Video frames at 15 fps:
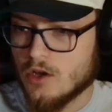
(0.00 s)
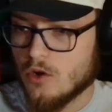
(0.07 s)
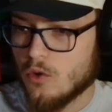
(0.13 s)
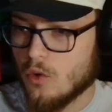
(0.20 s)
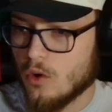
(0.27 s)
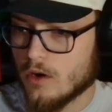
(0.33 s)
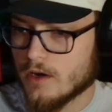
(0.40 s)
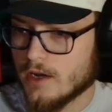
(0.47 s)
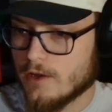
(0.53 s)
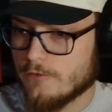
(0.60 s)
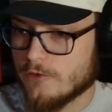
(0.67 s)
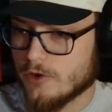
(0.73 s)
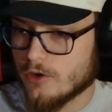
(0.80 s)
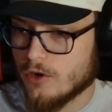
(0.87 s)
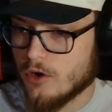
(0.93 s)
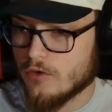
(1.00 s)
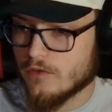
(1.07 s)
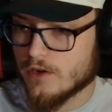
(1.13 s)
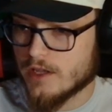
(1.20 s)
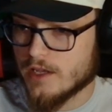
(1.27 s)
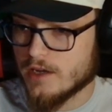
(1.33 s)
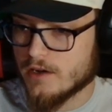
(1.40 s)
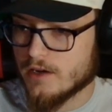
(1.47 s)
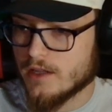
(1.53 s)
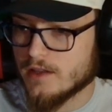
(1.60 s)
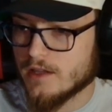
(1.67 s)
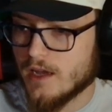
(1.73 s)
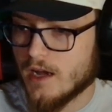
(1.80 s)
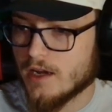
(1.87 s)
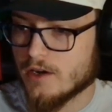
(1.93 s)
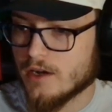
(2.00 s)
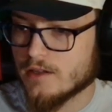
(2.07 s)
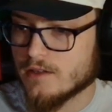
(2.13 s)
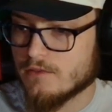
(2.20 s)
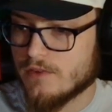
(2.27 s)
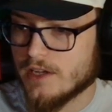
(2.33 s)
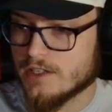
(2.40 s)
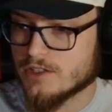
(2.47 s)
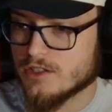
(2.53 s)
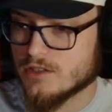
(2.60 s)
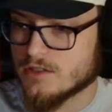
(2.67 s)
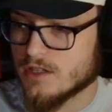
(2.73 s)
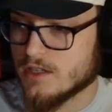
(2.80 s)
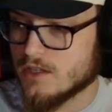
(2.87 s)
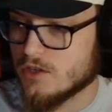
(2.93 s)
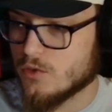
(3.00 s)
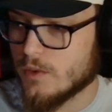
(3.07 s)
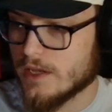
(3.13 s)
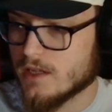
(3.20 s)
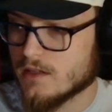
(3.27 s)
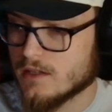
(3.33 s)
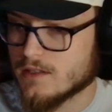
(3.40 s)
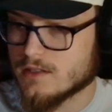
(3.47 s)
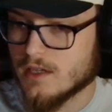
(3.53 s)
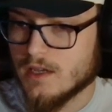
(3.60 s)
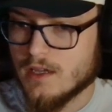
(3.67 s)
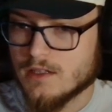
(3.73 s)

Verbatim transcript: or if you're over here in the higher elevations in New England.